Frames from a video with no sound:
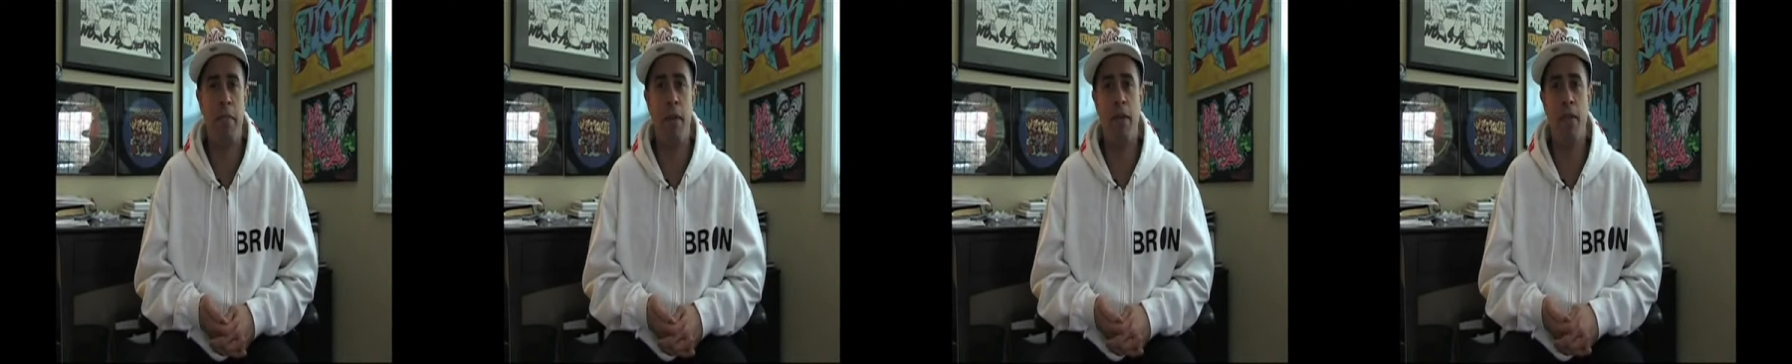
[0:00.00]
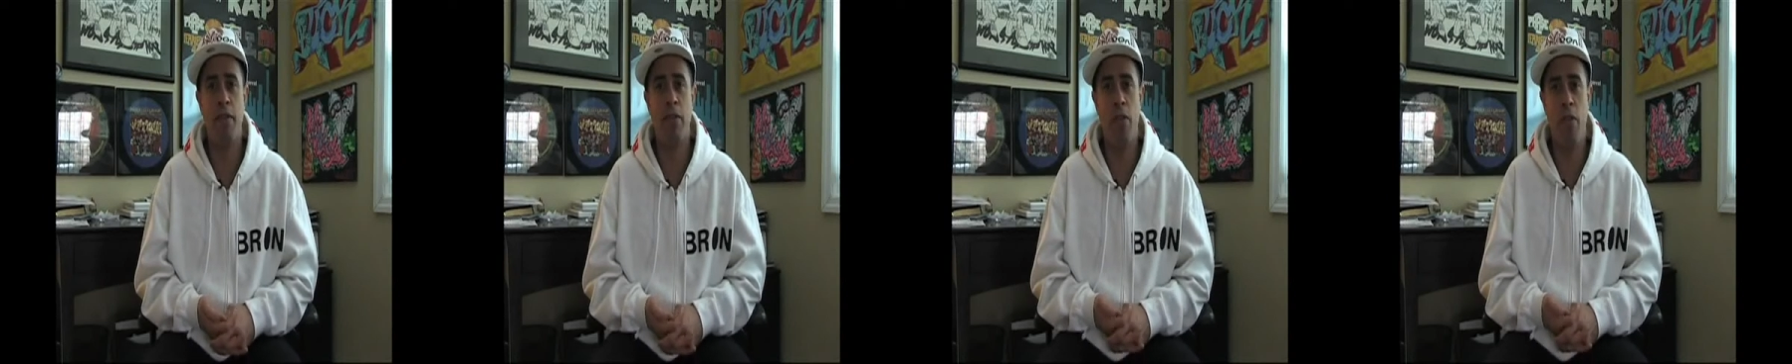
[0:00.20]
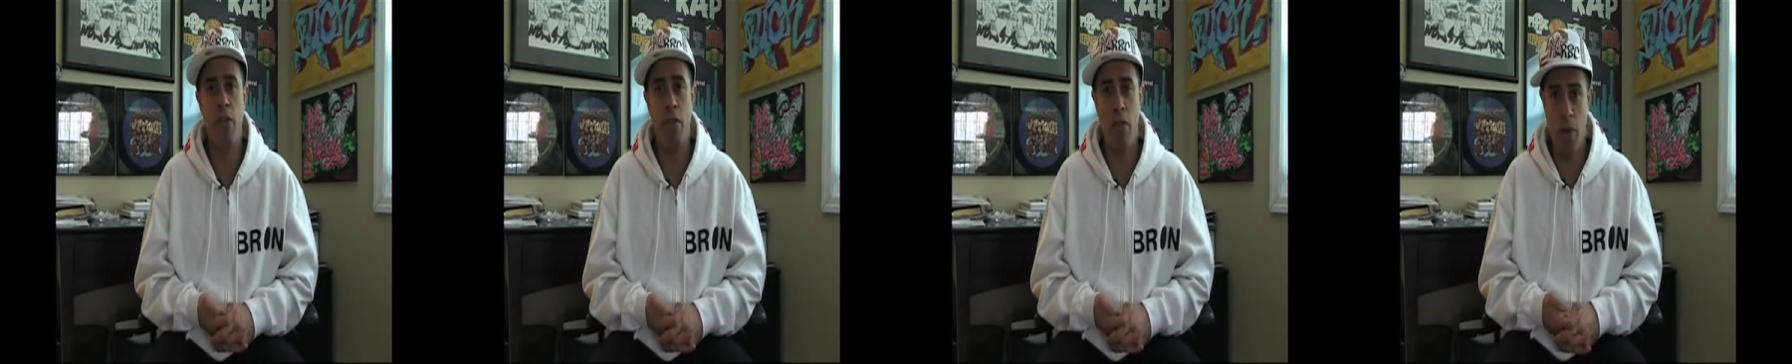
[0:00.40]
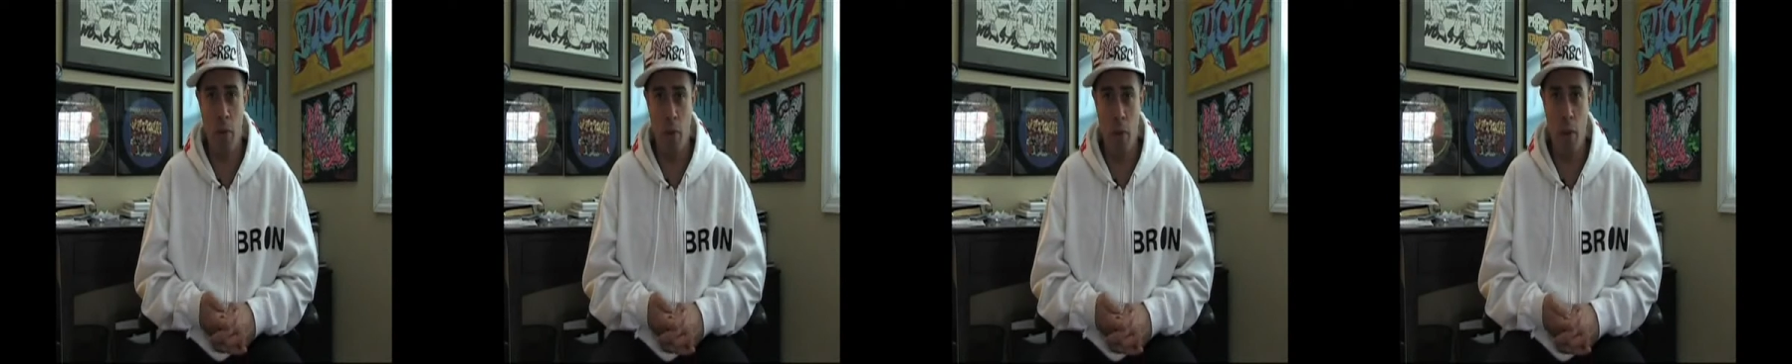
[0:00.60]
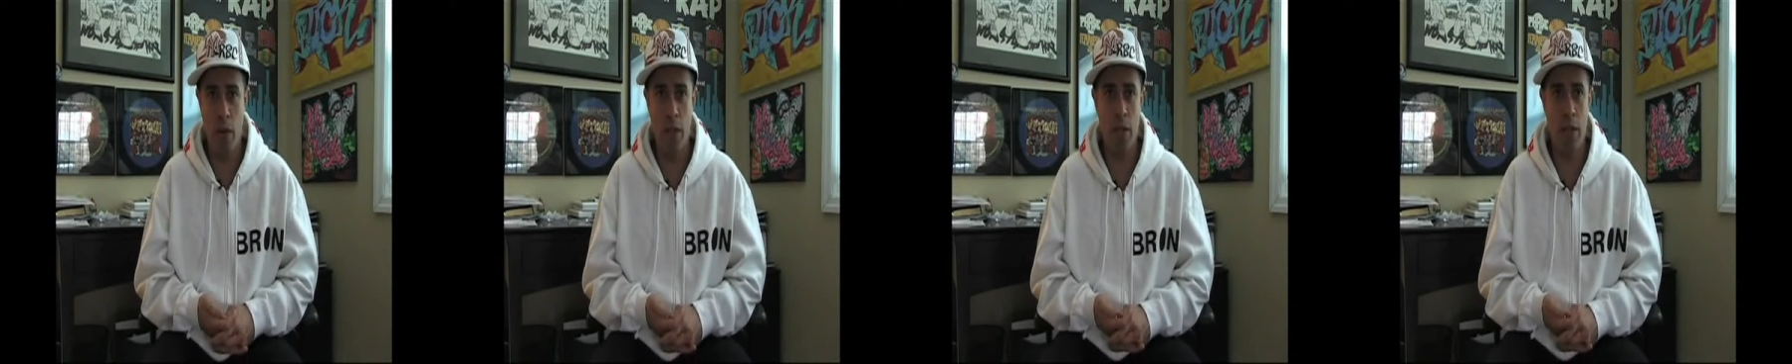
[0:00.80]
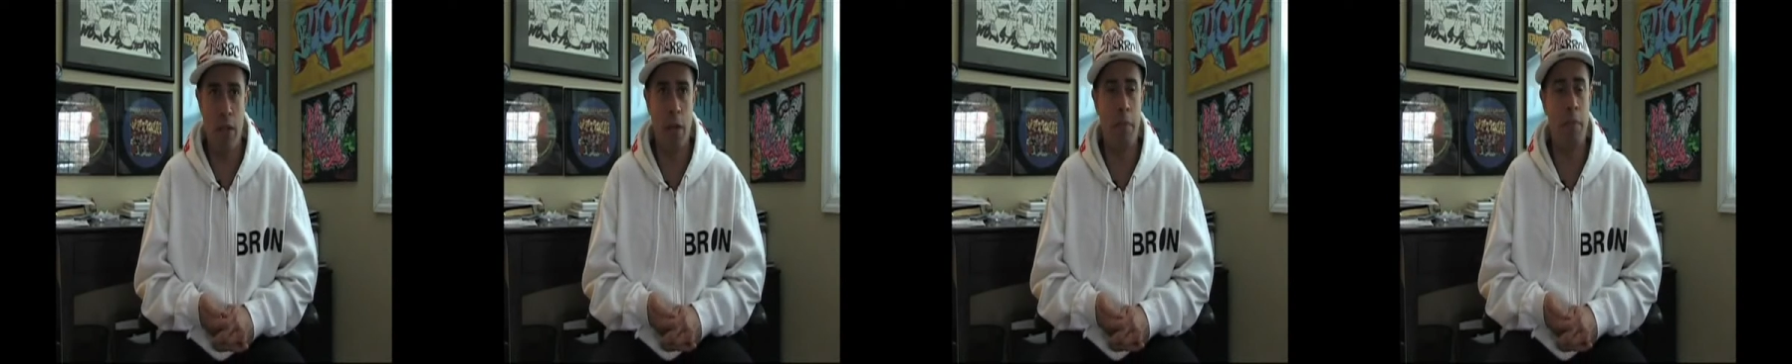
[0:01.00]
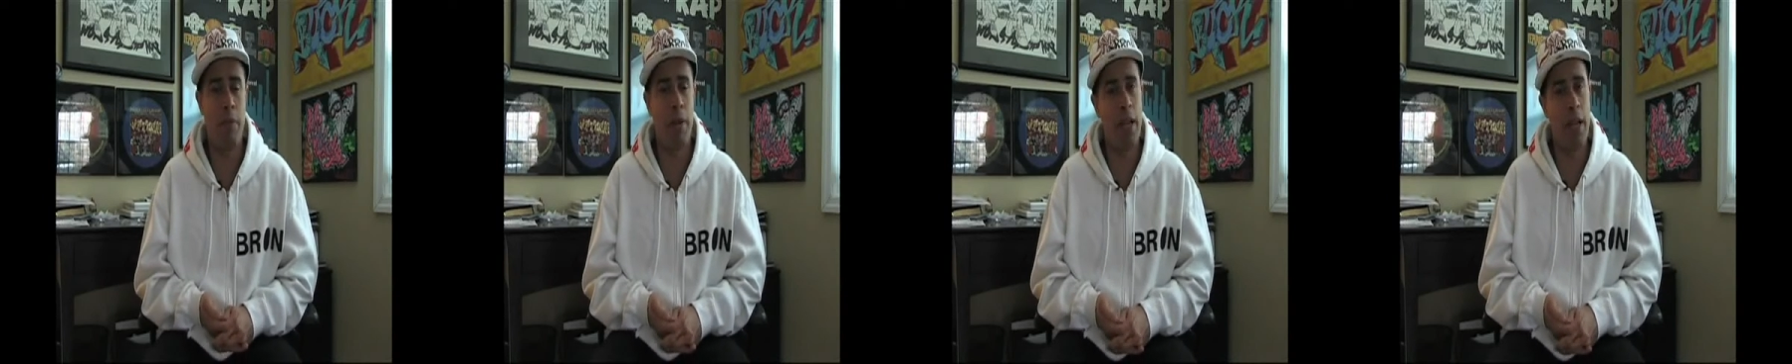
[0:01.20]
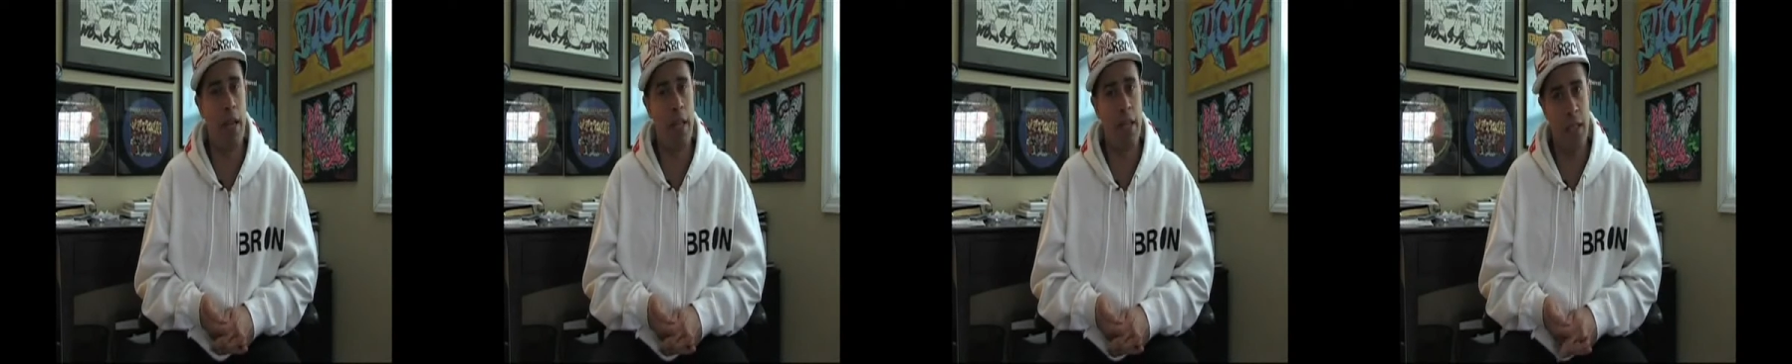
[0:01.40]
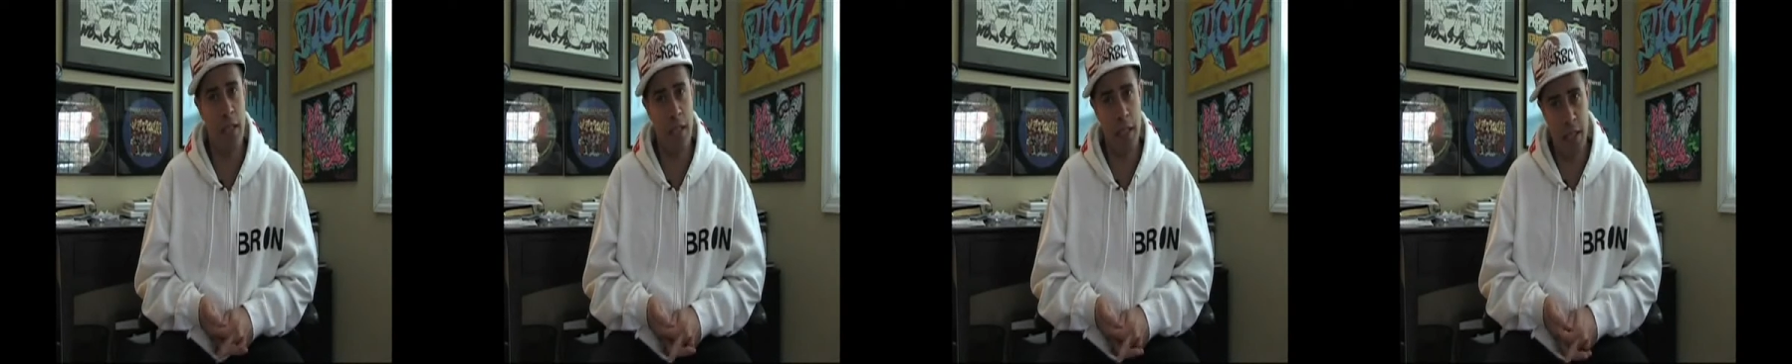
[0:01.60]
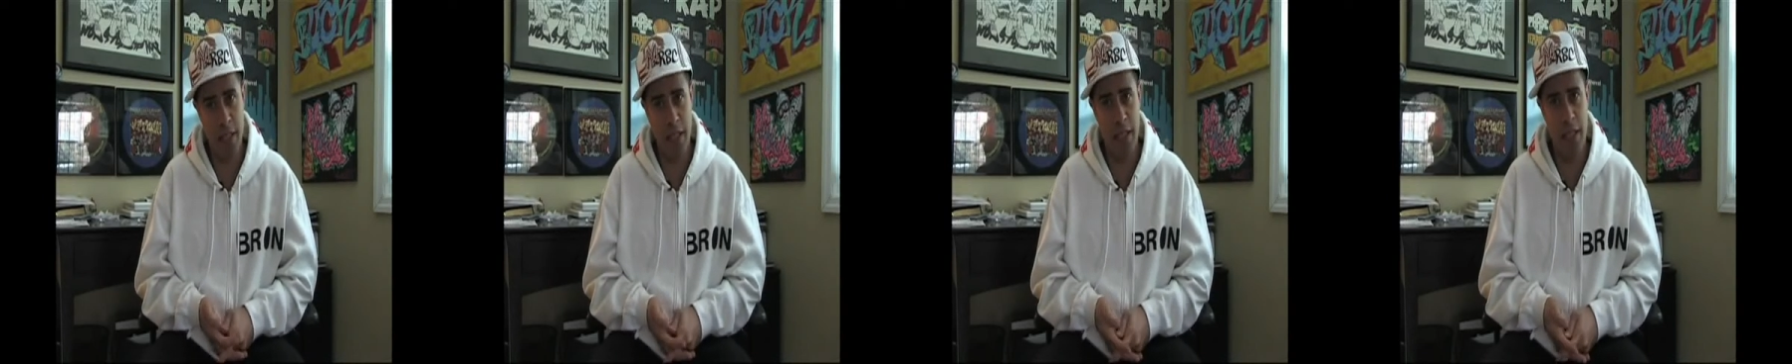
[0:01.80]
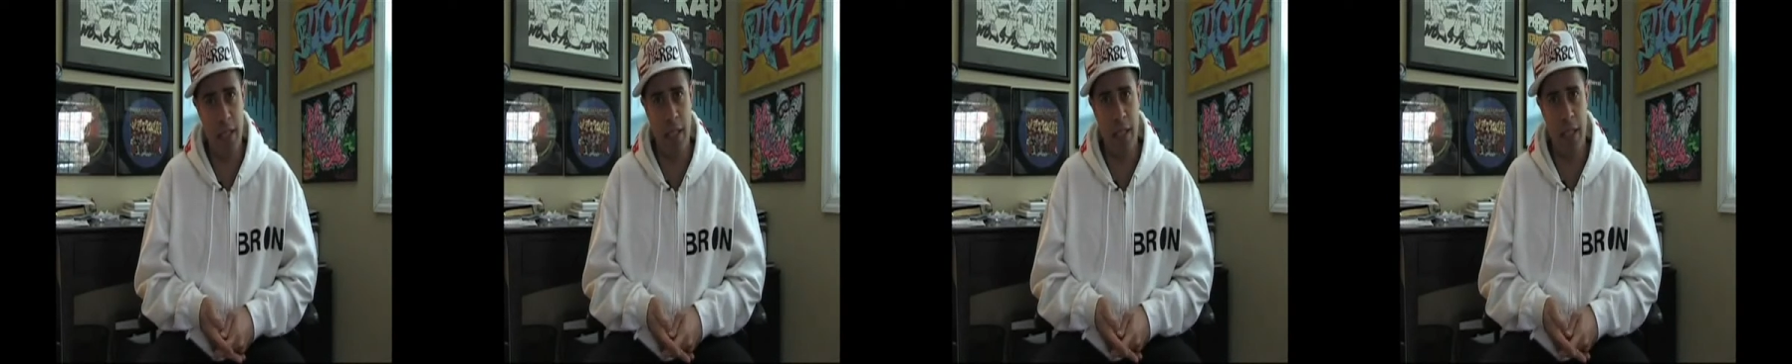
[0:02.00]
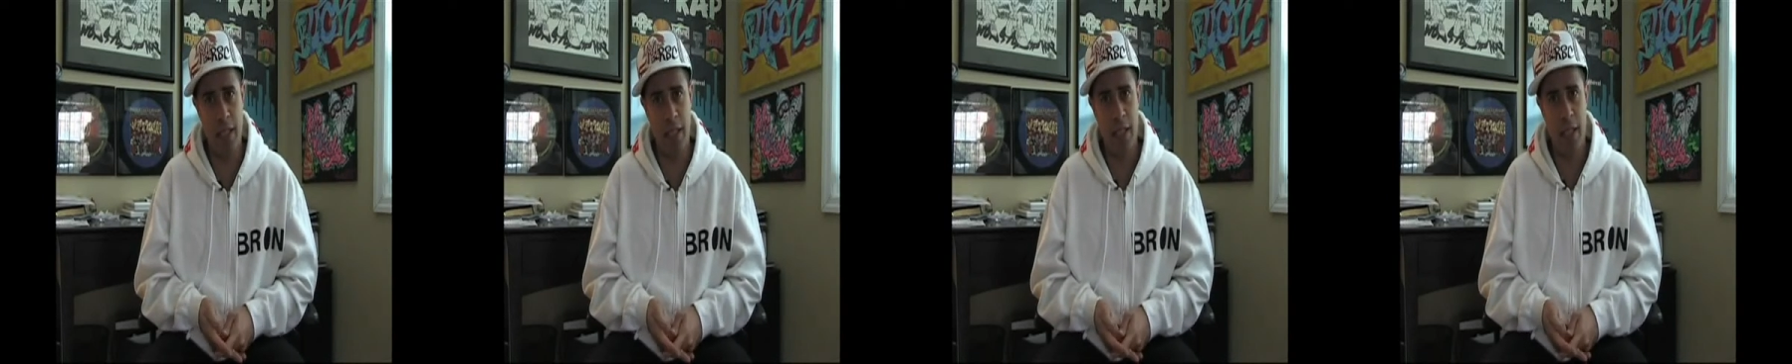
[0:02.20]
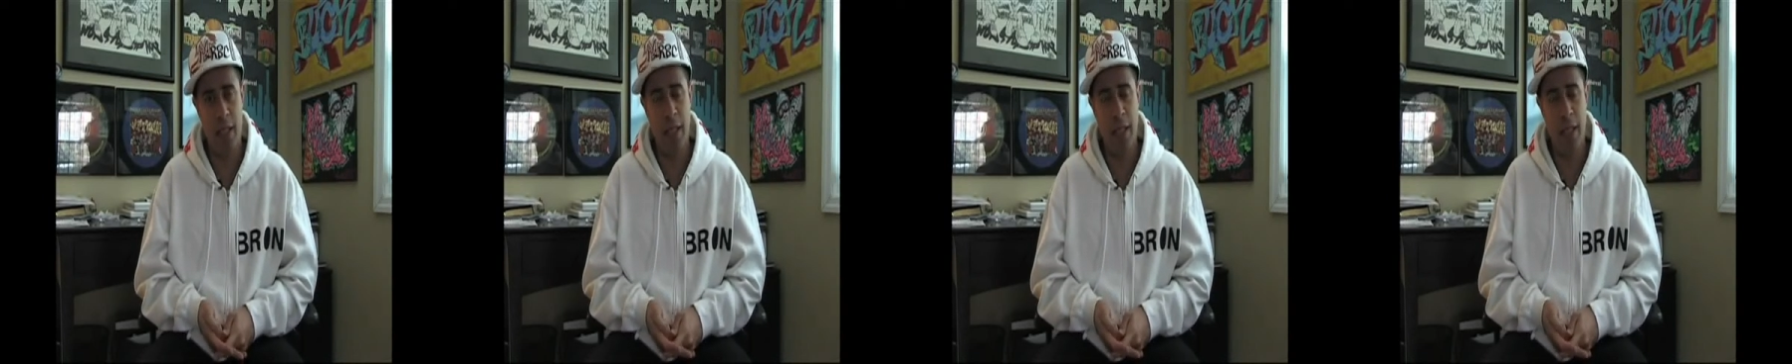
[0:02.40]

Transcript: been the one to plant the seed,